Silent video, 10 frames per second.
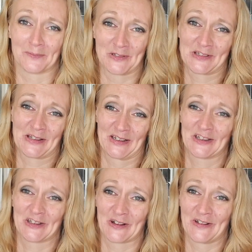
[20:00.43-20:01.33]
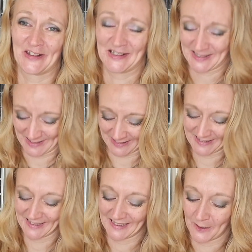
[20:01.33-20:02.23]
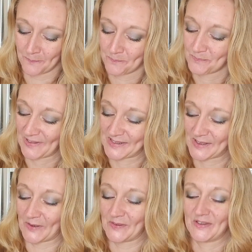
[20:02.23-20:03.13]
I'm just going to show you. So